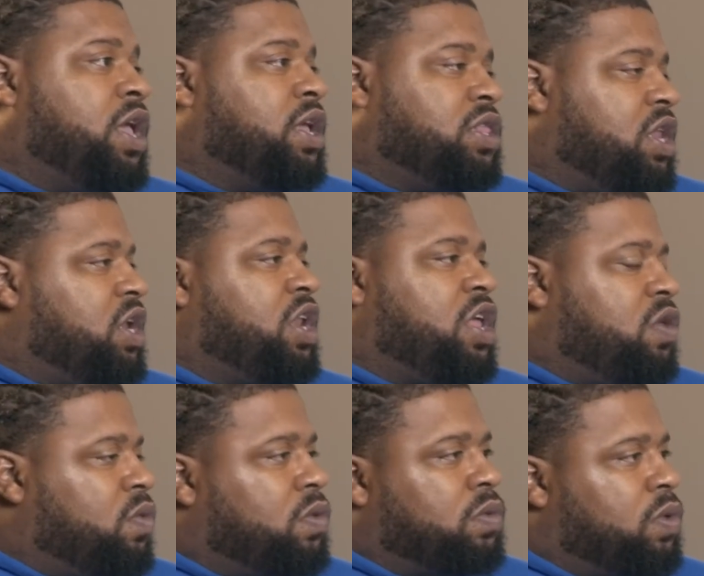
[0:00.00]
Like at the end of the day,
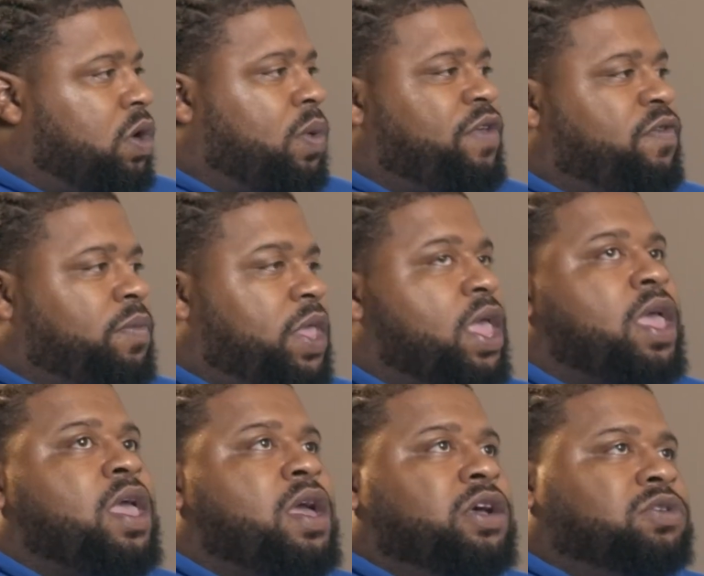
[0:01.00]
you went away from it.
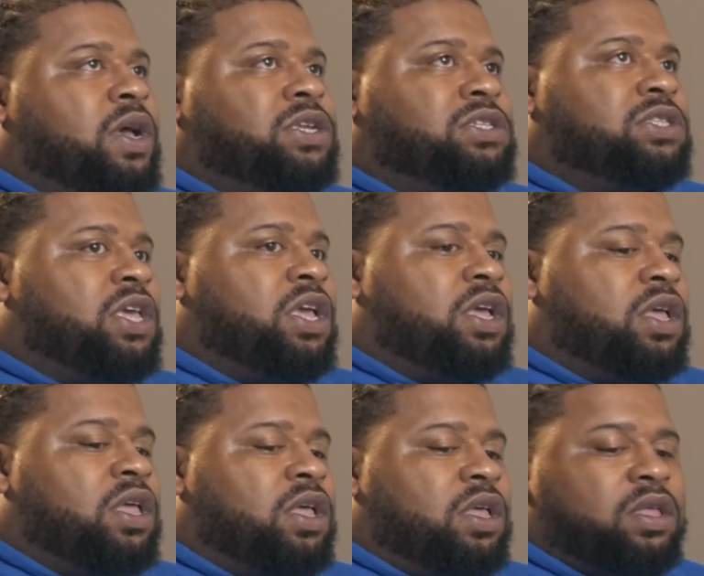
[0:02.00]
So I just think
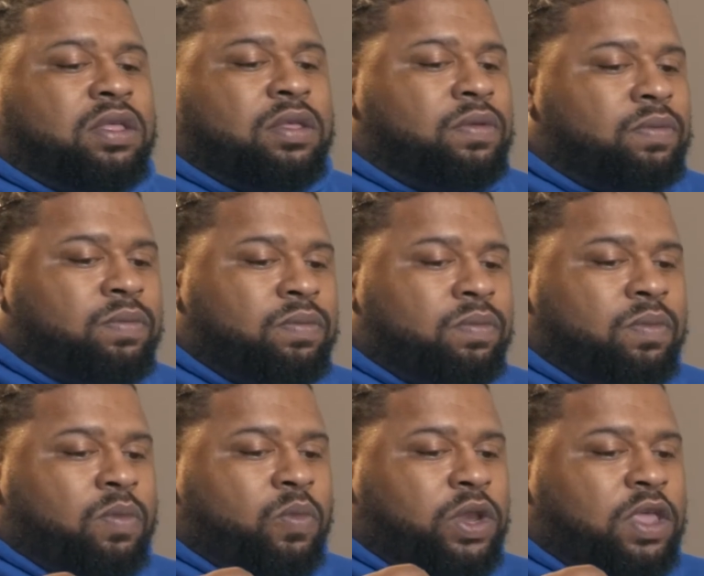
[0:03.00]

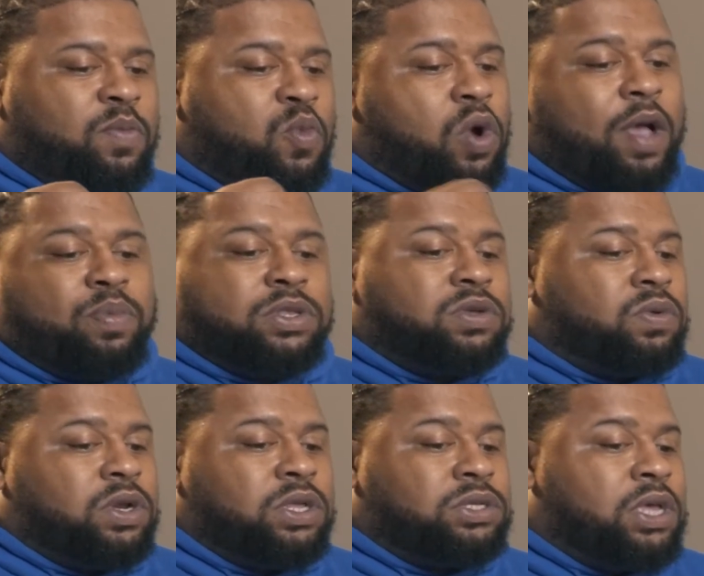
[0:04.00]
we need more
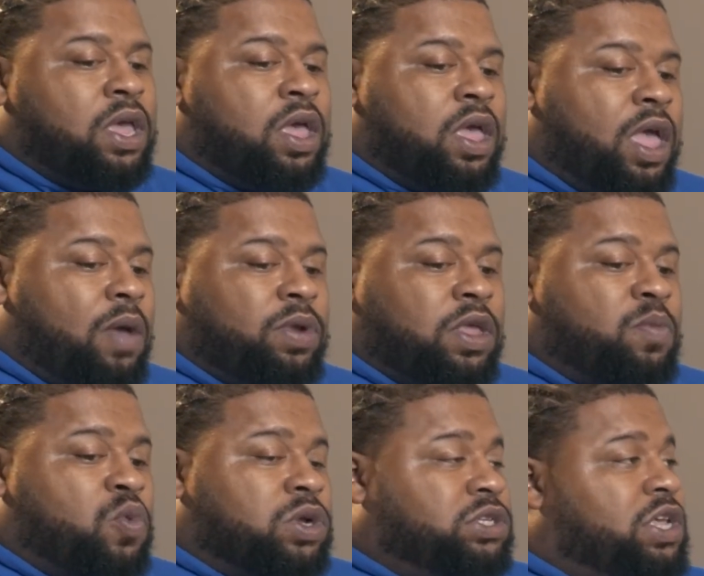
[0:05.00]
opportunities and we need
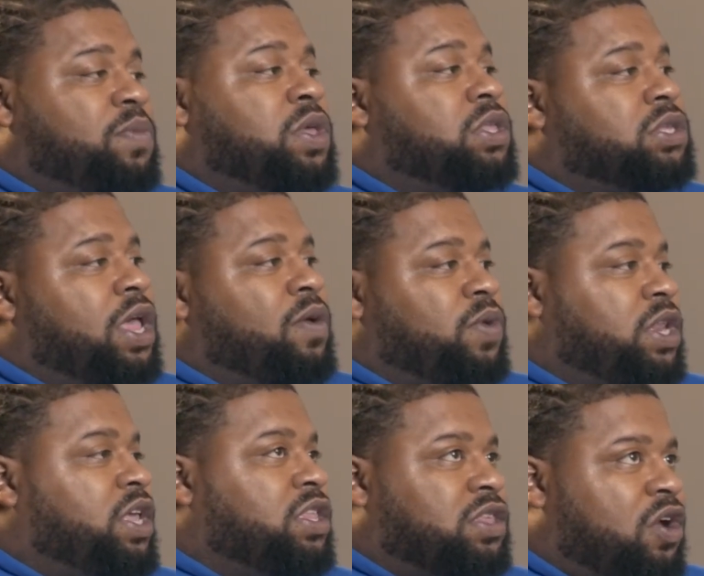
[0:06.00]
more summits. Like we
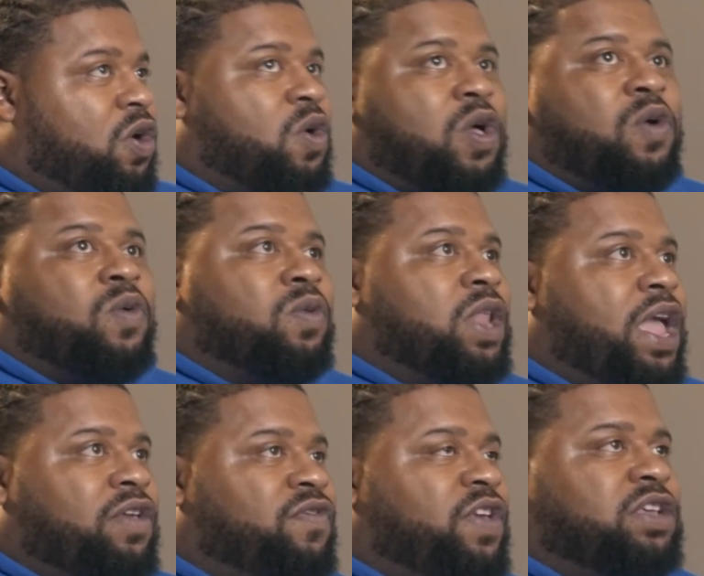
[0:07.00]
need our own
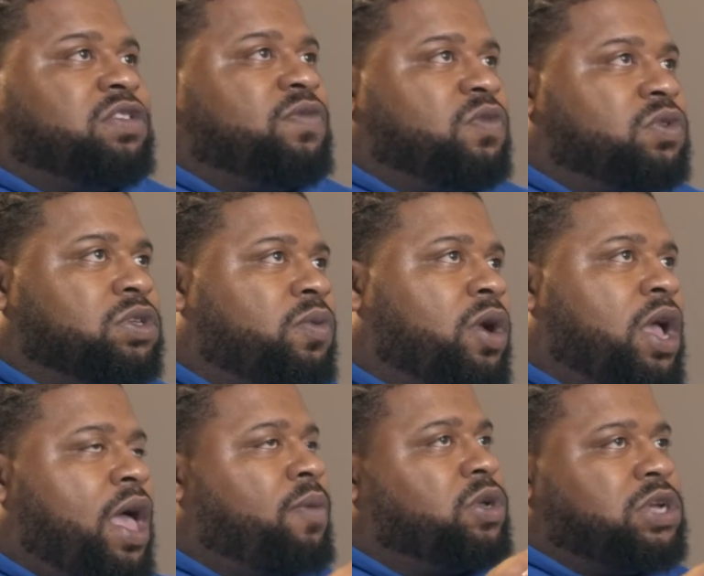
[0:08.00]
like festivals,
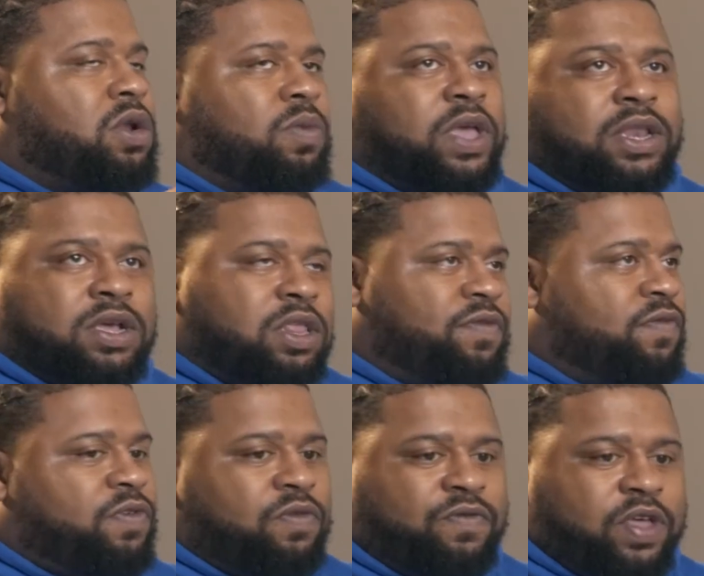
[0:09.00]
which I know we got the
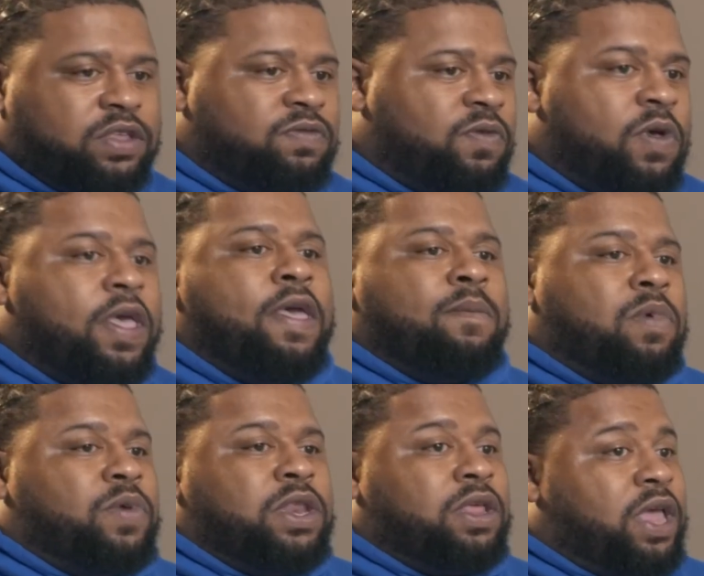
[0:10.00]
Cleveland Film Festival, but
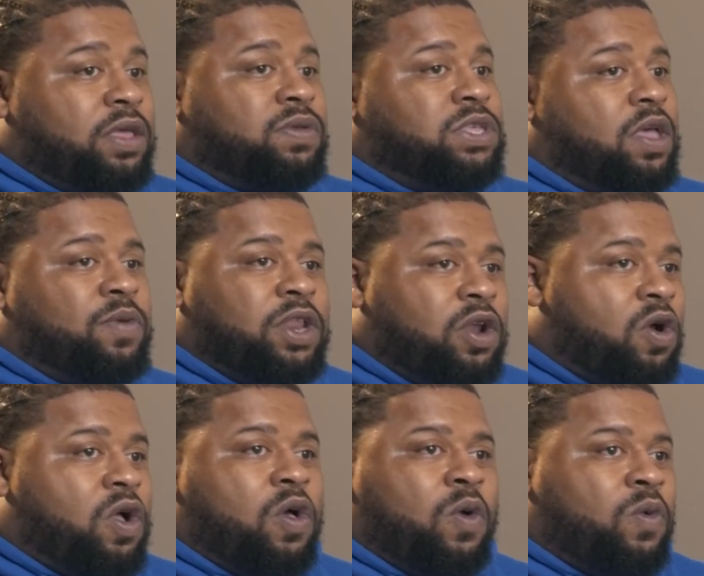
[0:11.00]
we need, like you said, we need
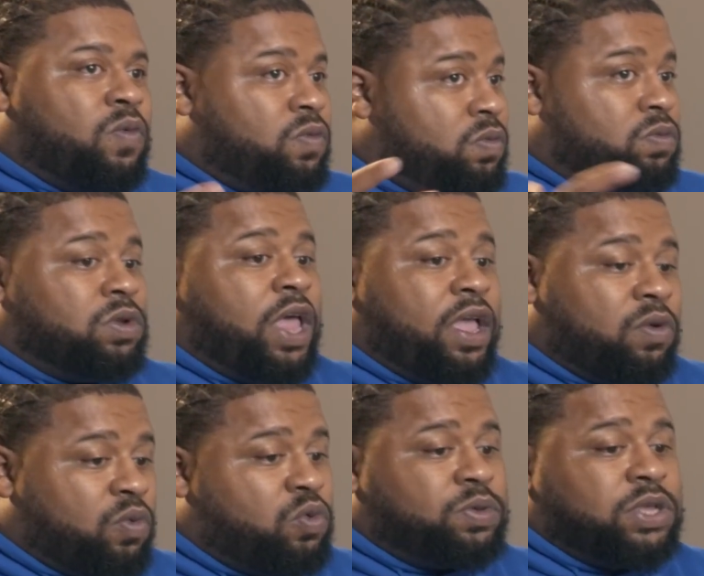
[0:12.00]
our own like
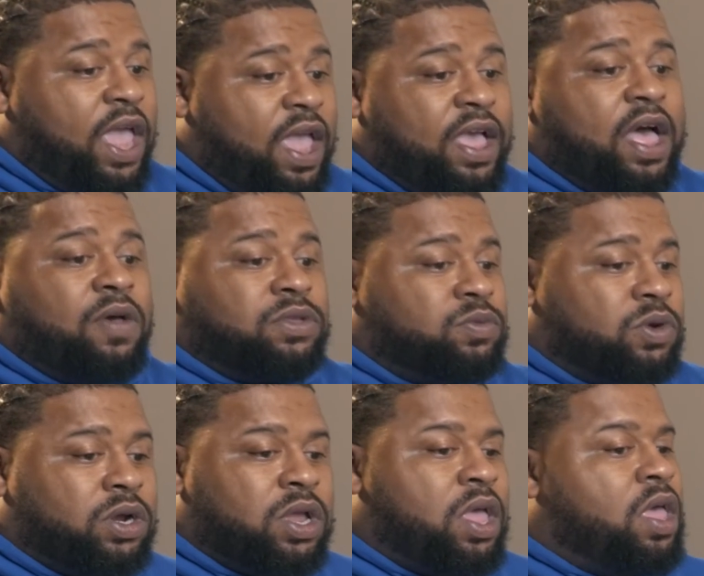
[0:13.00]
groups, hangouts
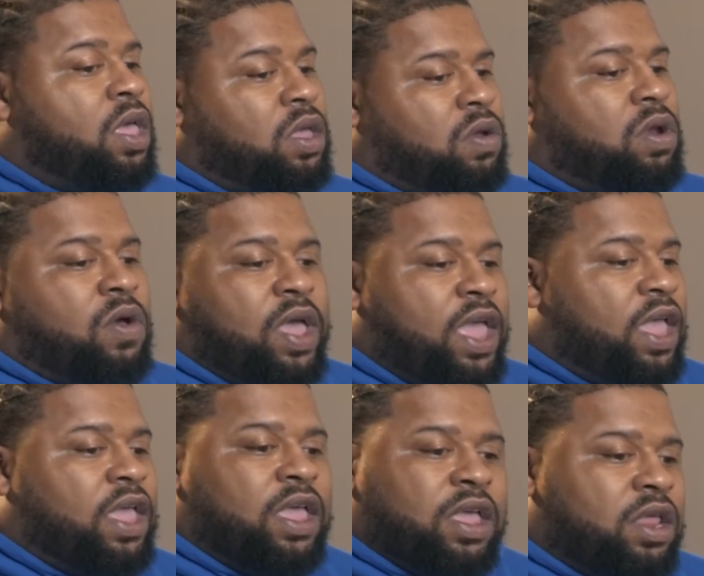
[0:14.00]
where
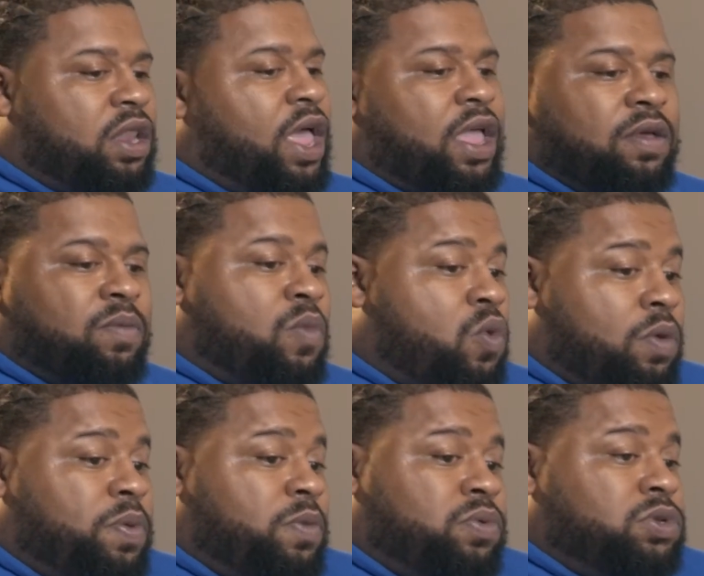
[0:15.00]
hey, like more
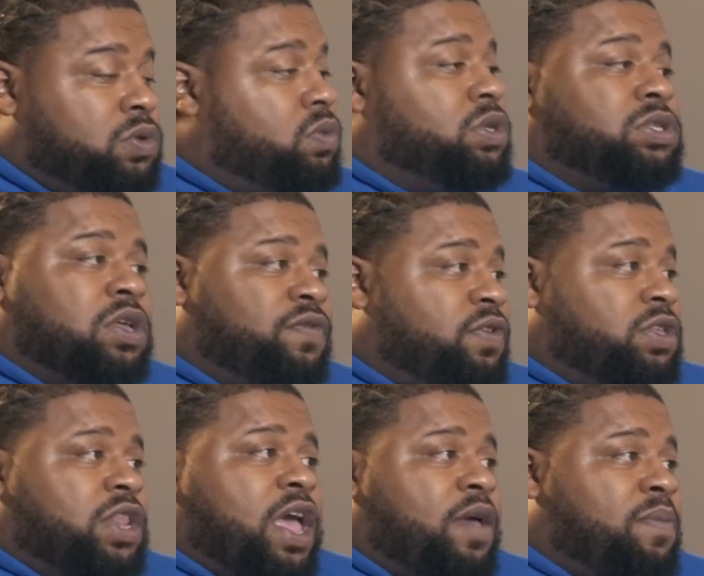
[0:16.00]
people doing stuff
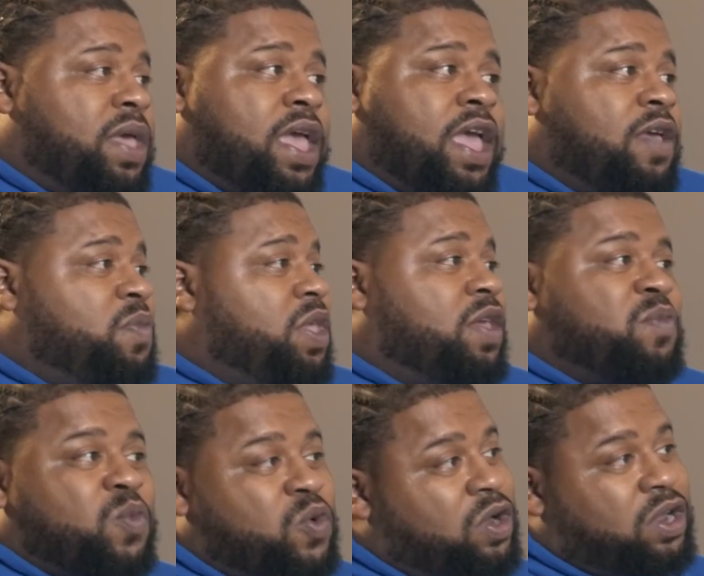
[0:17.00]
is not bad, man.
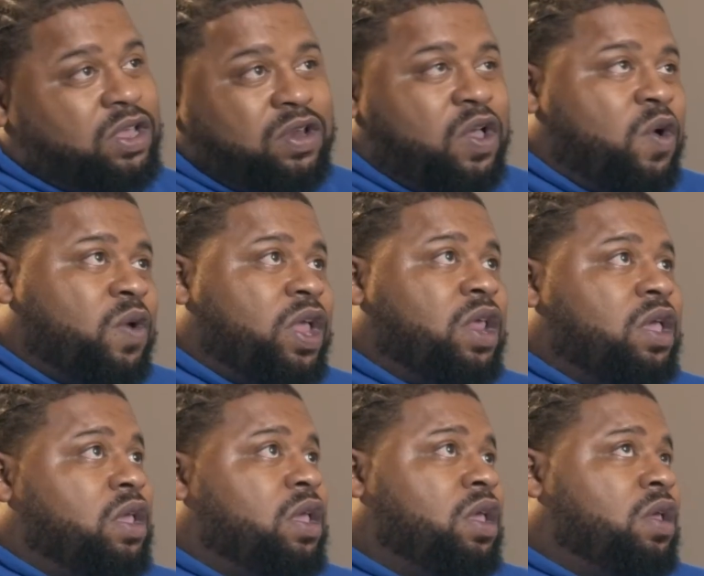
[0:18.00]
More,
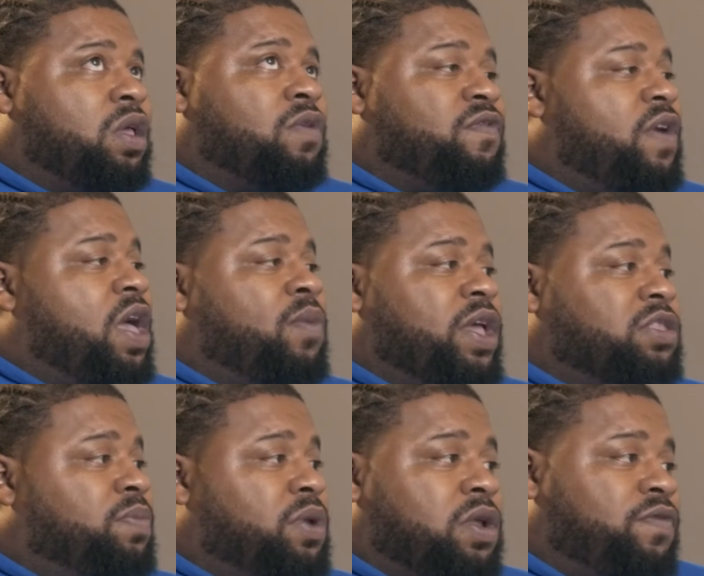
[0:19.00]
and find ways
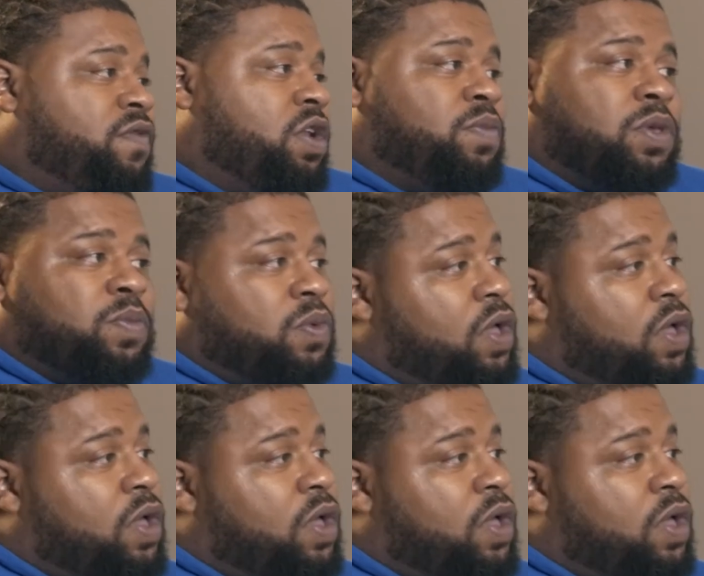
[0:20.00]
to put it in front of people.